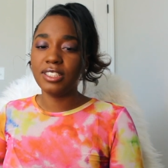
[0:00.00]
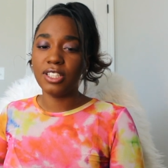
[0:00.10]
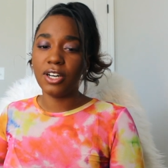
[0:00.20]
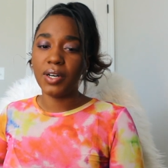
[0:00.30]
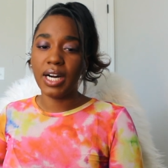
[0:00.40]

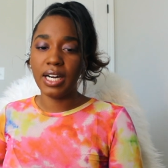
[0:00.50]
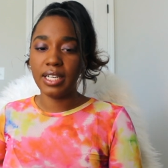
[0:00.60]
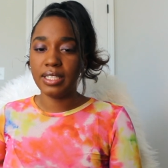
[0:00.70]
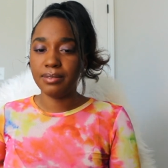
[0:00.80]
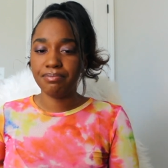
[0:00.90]
So,
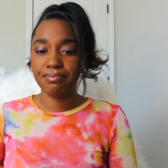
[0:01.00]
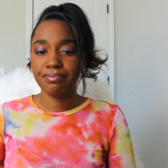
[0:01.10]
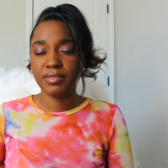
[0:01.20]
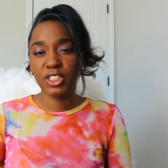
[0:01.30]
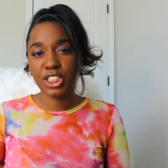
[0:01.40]
um,
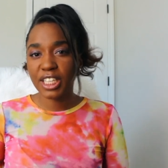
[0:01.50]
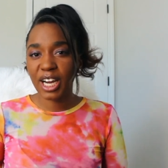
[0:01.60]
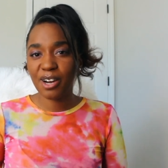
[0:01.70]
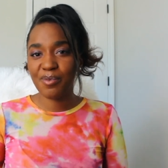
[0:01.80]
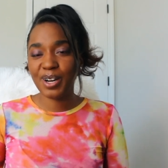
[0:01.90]
G
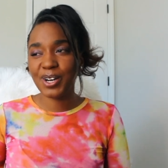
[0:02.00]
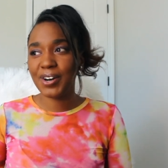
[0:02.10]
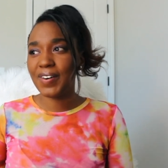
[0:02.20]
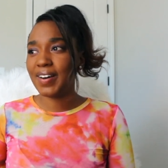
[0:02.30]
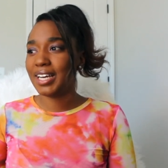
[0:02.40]

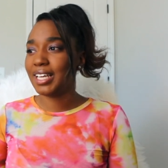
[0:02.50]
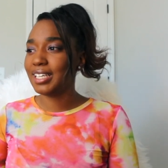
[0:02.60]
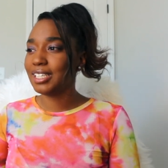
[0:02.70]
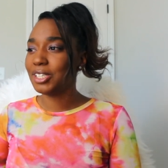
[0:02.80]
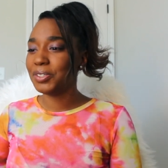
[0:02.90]
Herbo,
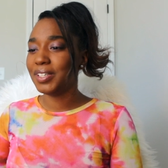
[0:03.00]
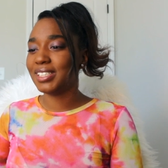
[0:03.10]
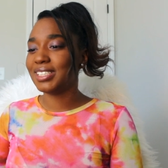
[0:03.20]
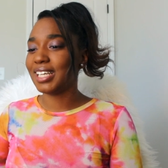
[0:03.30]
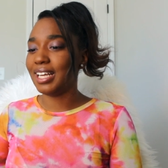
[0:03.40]
who
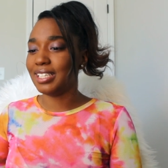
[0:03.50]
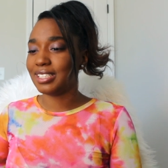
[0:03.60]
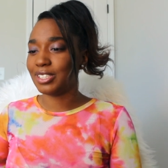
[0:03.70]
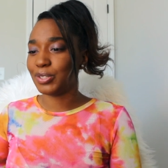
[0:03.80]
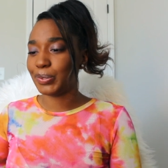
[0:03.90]
else I
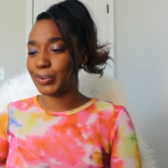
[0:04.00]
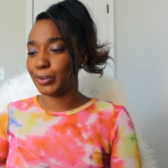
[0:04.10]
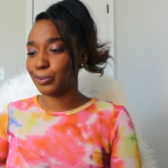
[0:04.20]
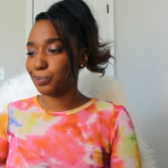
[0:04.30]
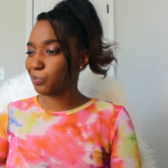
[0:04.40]
listen
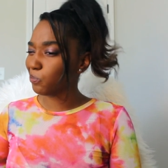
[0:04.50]
to?